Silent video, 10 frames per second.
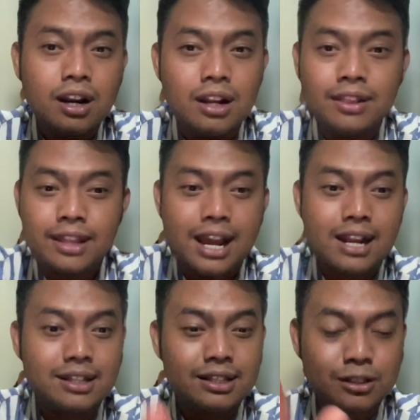
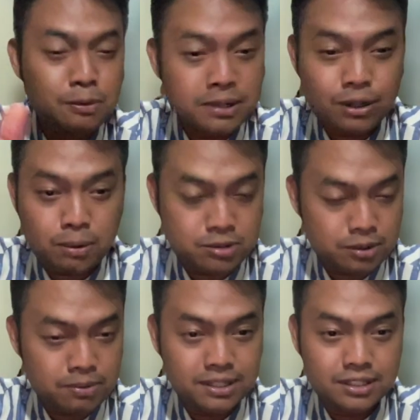that you've been
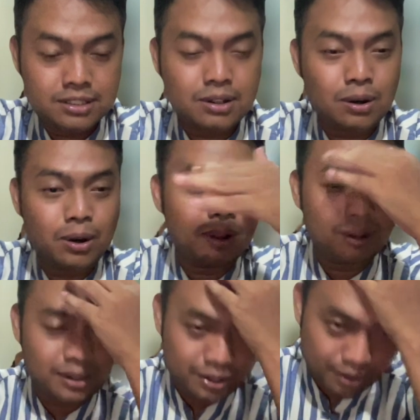observing this
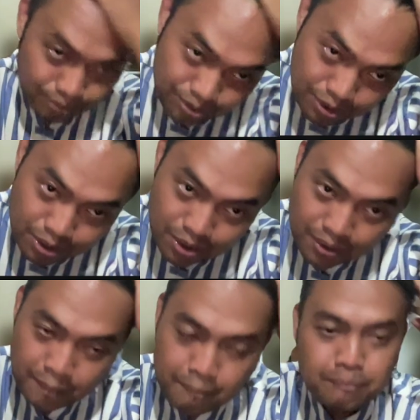all of
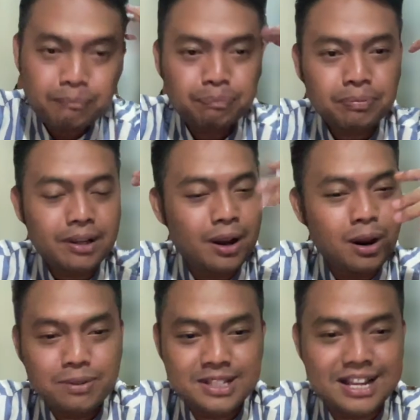
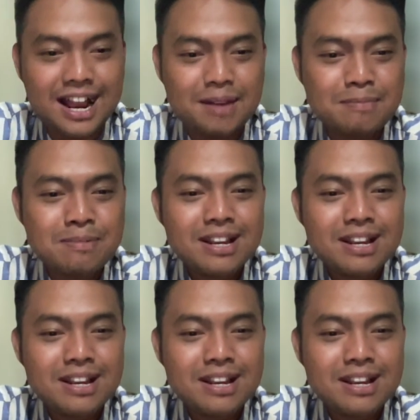the time.